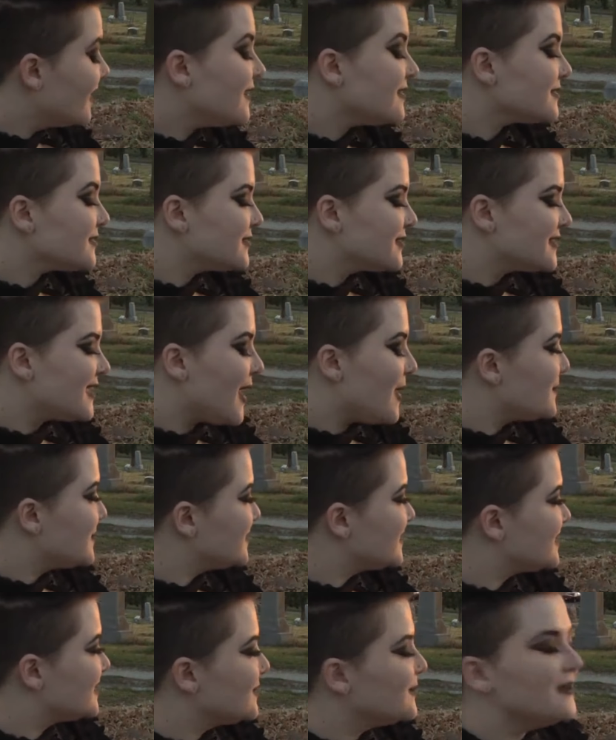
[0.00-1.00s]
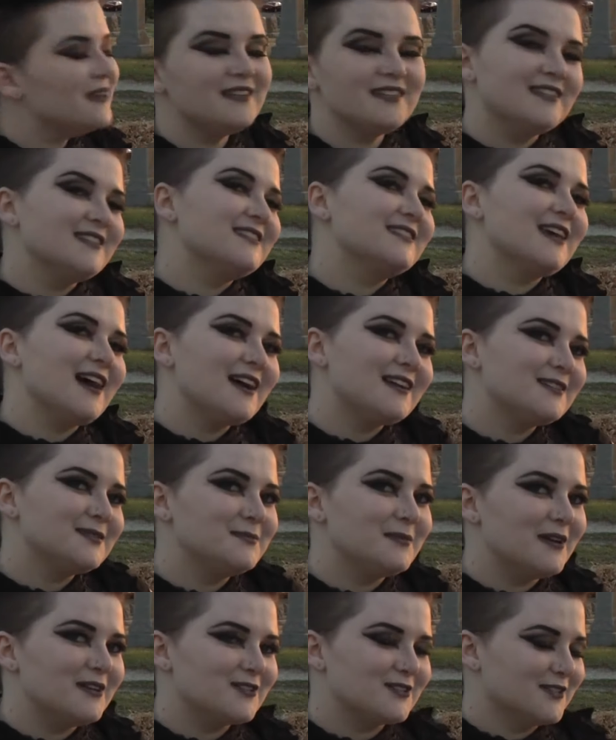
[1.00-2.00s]
also just happens to be the exact
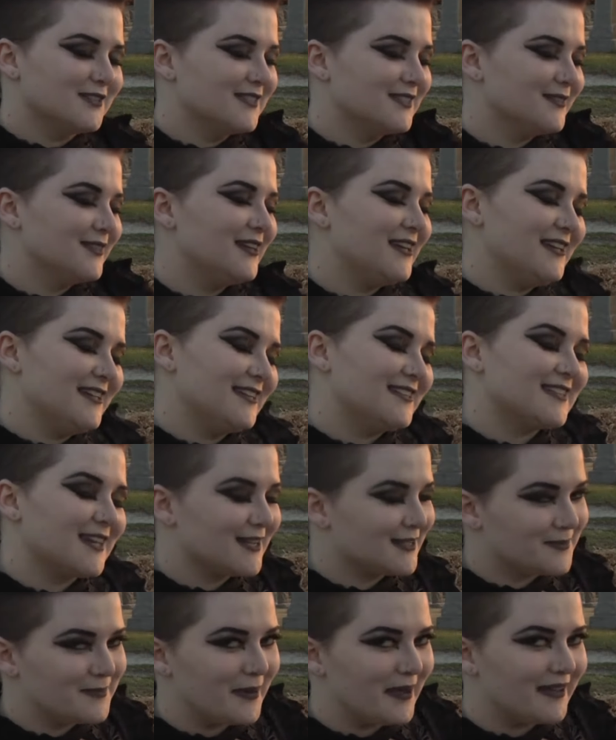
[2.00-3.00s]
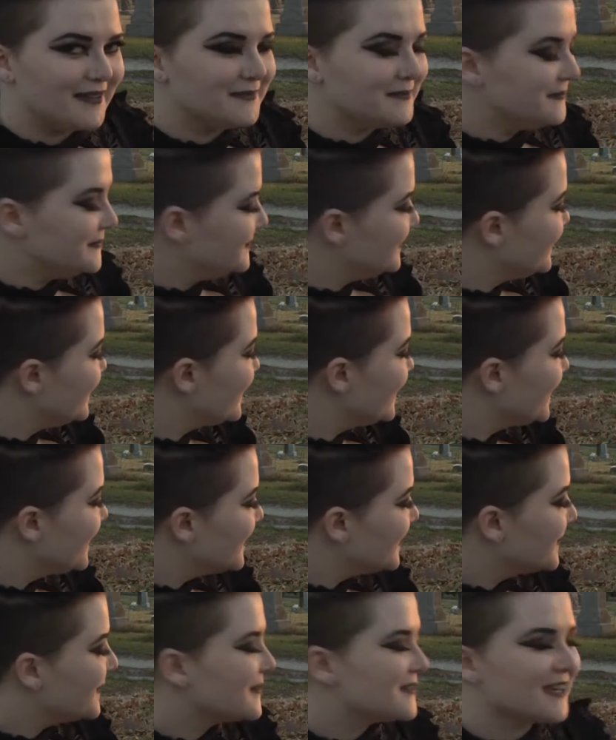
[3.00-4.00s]
dimensions of a king-size bed,
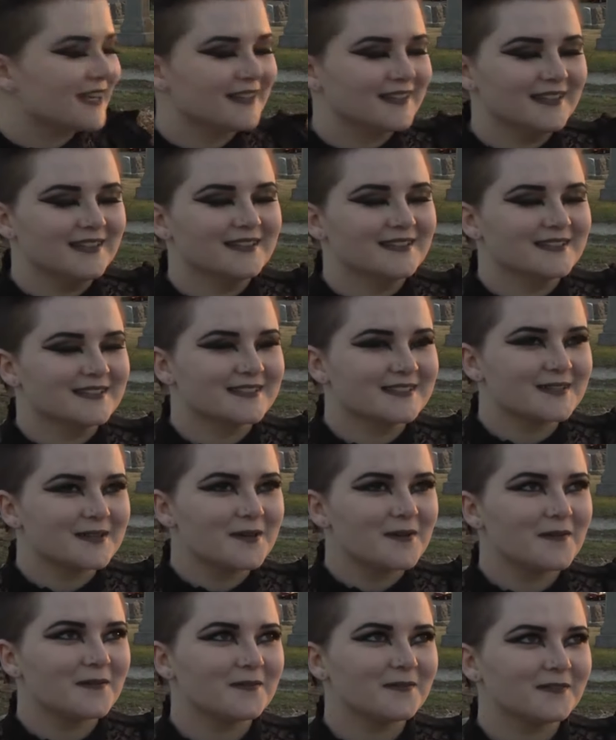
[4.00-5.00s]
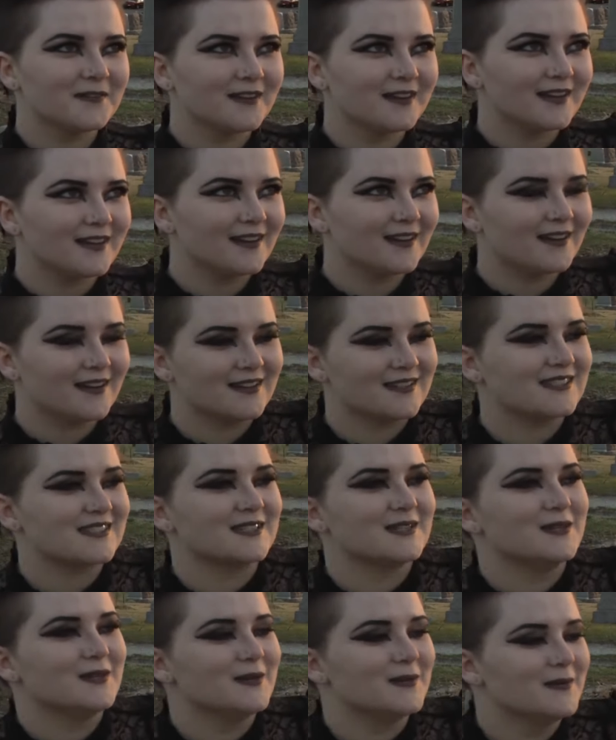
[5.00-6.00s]
which I think is freaking
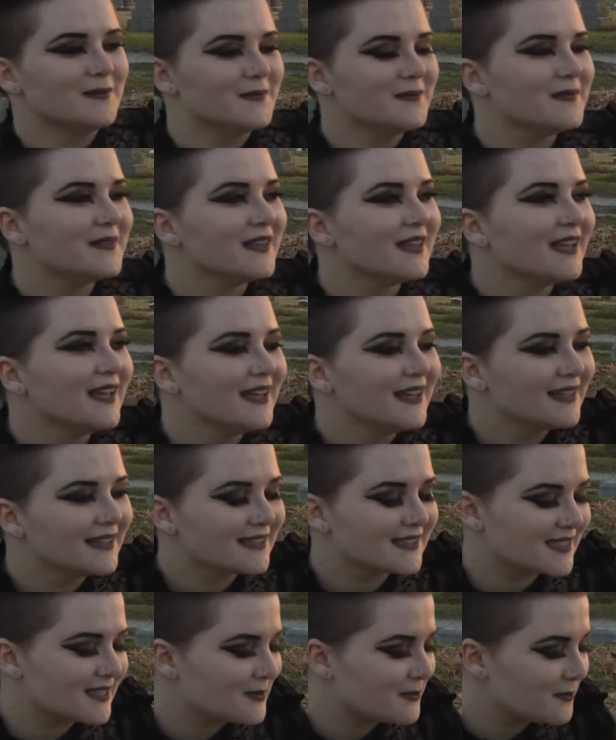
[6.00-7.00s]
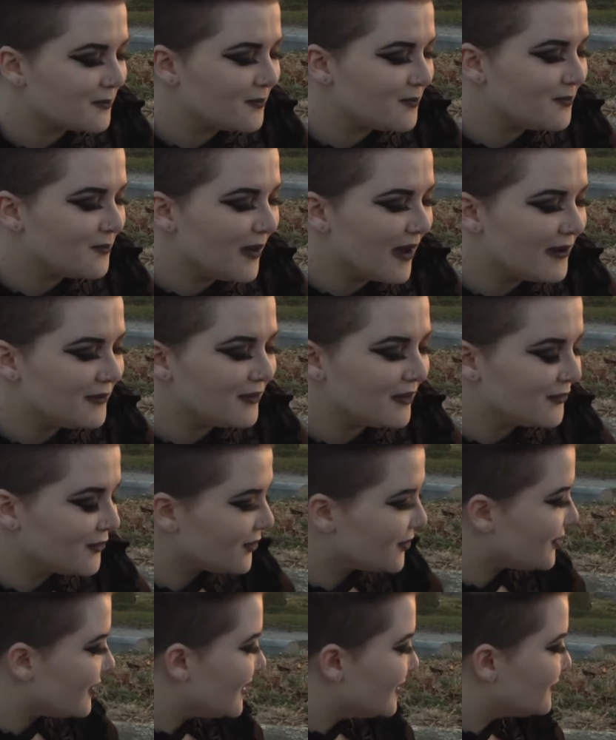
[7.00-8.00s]
awesome. This is my
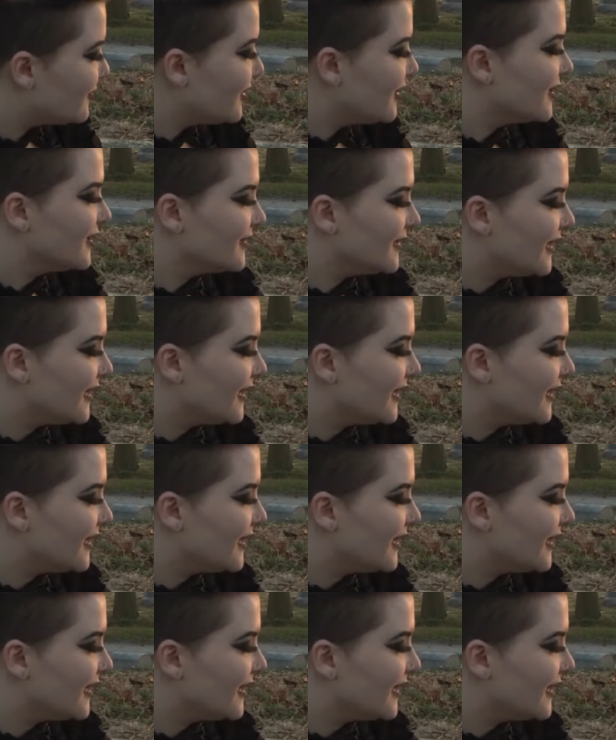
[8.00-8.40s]
favorite grave here